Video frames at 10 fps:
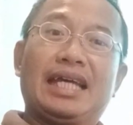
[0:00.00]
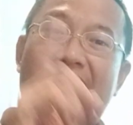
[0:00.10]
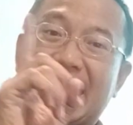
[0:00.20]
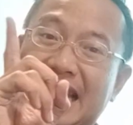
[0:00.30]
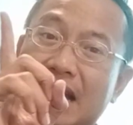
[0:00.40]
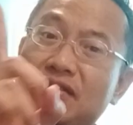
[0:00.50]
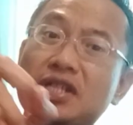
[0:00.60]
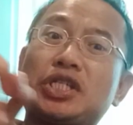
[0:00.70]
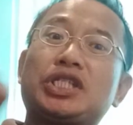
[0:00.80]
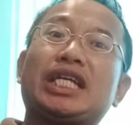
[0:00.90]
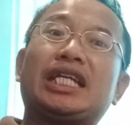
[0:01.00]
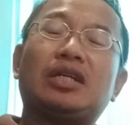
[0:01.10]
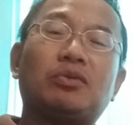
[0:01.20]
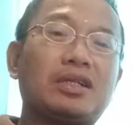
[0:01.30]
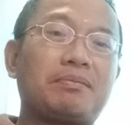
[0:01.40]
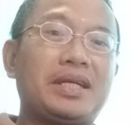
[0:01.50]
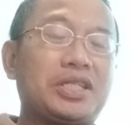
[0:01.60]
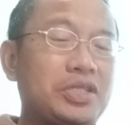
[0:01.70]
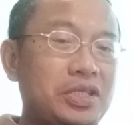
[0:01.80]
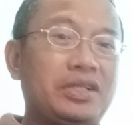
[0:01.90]
And diversity in the workplace
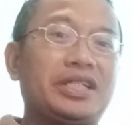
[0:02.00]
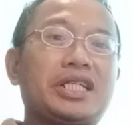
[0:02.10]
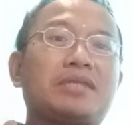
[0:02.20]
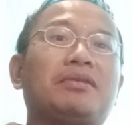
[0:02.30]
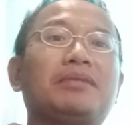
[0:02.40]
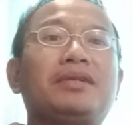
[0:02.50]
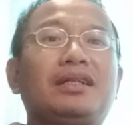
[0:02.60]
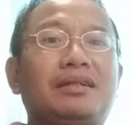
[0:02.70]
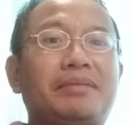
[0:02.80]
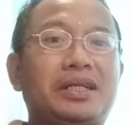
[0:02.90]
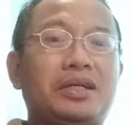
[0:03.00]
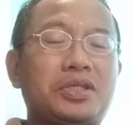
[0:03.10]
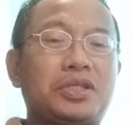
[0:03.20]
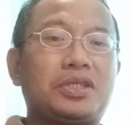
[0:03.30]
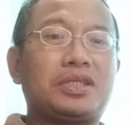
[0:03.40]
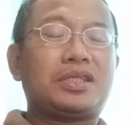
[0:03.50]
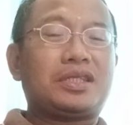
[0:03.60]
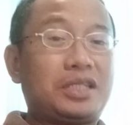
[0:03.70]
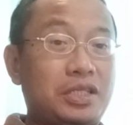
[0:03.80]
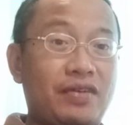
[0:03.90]
is not just popular because
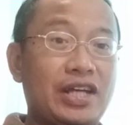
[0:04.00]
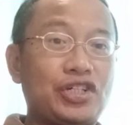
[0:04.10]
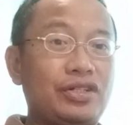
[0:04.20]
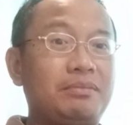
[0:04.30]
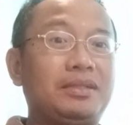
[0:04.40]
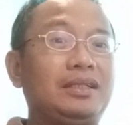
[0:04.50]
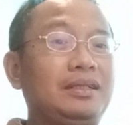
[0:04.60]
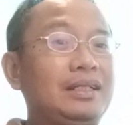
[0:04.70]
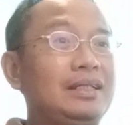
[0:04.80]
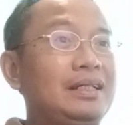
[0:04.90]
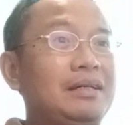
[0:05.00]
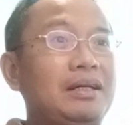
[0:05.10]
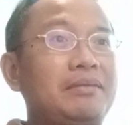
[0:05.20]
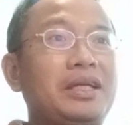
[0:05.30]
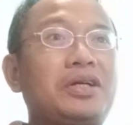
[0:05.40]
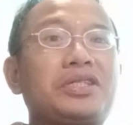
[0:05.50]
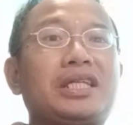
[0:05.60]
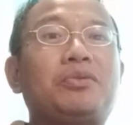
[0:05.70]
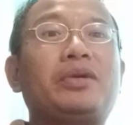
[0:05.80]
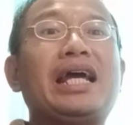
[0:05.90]
it's fashionable, but because
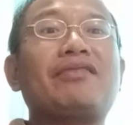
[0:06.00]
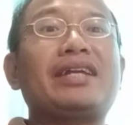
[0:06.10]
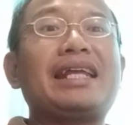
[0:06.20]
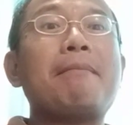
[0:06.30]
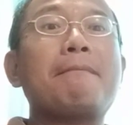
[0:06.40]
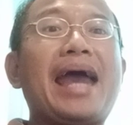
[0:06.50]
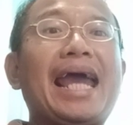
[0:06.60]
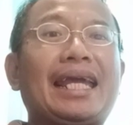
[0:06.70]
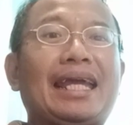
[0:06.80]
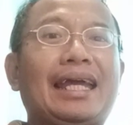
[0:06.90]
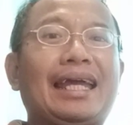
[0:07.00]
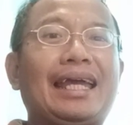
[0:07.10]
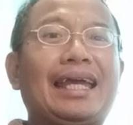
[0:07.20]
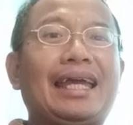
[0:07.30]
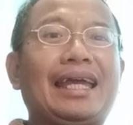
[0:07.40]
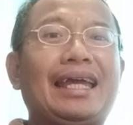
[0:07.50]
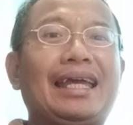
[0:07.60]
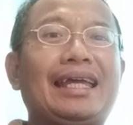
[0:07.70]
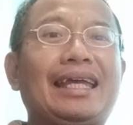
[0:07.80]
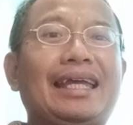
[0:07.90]
it will have an impact
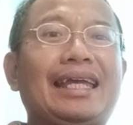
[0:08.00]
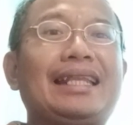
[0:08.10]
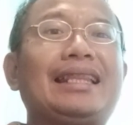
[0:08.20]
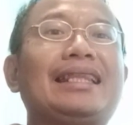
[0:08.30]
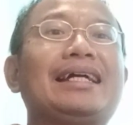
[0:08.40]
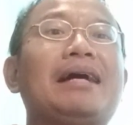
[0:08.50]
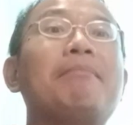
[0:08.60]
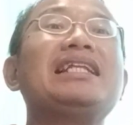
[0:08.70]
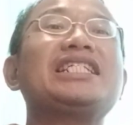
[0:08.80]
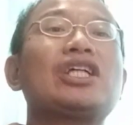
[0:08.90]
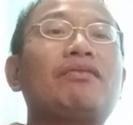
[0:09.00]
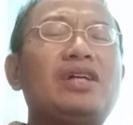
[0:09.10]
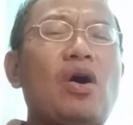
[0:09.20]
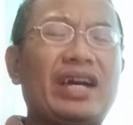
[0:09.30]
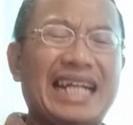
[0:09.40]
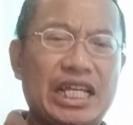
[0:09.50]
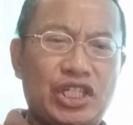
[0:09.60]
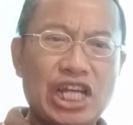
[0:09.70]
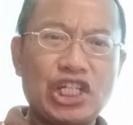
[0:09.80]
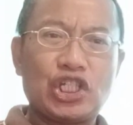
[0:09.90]
in the ability of the
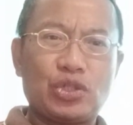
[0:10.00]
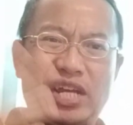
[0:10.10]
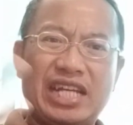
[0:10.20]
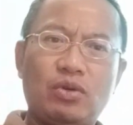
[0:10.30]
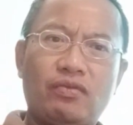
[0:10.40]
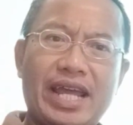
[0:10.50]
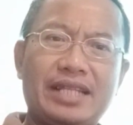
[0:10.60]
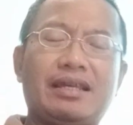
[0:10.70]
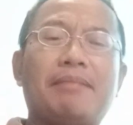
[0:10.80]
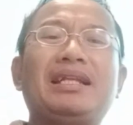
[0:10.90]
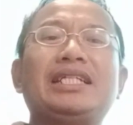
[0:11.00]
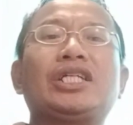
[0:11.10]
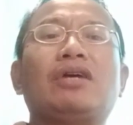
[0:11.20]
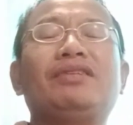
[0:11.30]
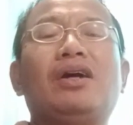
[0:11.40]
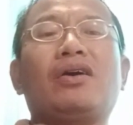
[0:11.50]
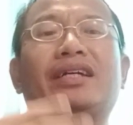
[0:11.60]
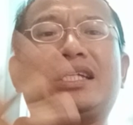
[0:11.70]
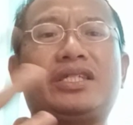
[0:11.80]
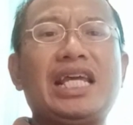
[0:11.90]
organization to innovate, ability of the
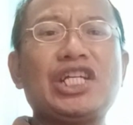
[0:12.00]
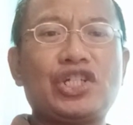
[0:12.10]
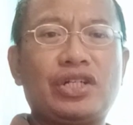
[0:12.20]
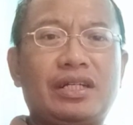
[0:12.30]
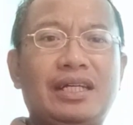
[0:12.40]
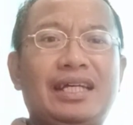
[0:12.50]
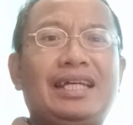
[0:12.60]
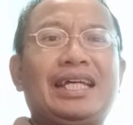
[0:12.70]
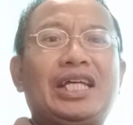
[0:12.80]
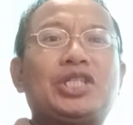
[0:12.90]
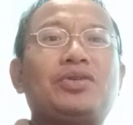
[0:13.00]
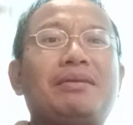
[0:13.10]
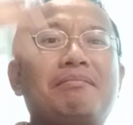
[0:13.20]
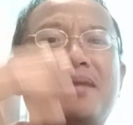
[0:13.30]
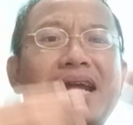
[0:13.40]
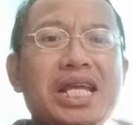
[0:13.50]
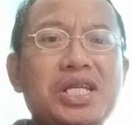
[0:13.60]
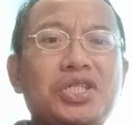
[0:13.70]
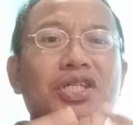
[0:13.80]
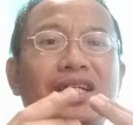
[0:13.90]
organization to
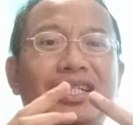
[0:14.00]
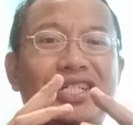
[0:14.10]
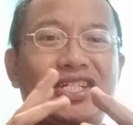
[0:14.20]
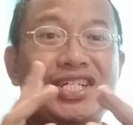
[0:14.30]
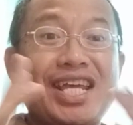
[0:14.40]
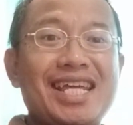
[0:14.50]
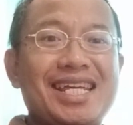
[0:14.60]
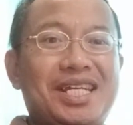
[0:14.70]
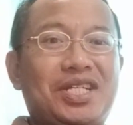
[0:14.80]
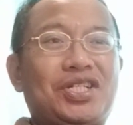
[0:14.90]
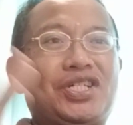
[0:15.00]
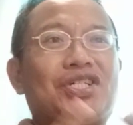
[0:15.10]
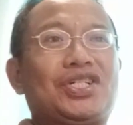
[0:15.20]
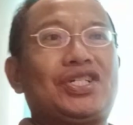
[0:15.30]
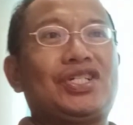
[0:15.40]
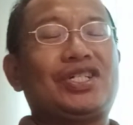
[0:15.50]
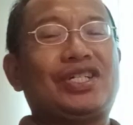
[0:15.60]
embrace change.